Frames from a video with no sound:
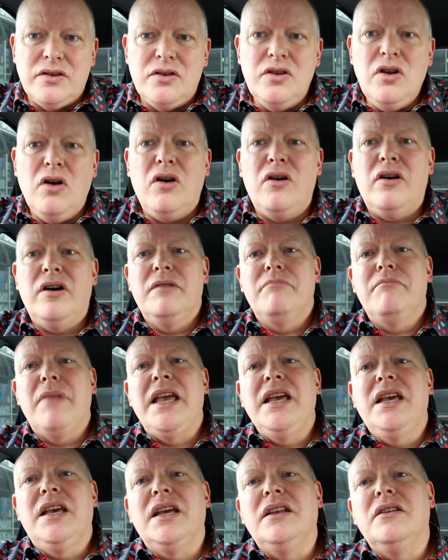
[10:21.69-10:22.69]
not
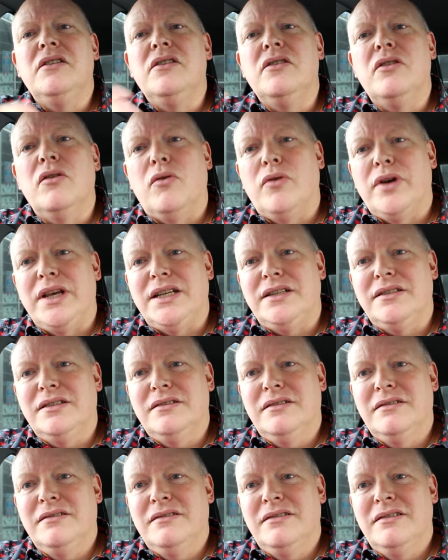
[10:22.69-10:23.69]
making noise.